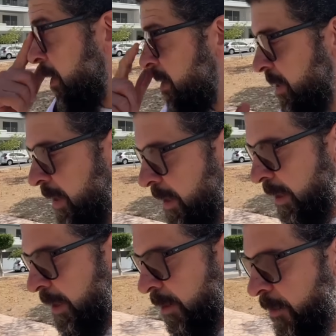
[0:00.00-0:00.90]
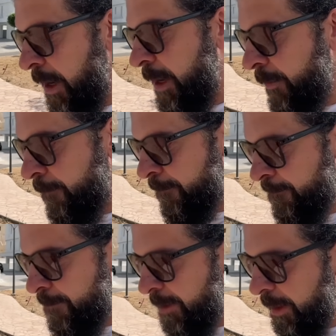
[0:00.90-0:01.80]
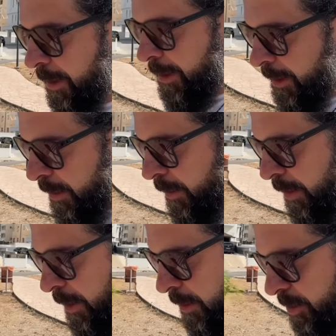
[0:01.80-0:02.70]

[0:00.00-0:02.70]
is hitting Iran. They're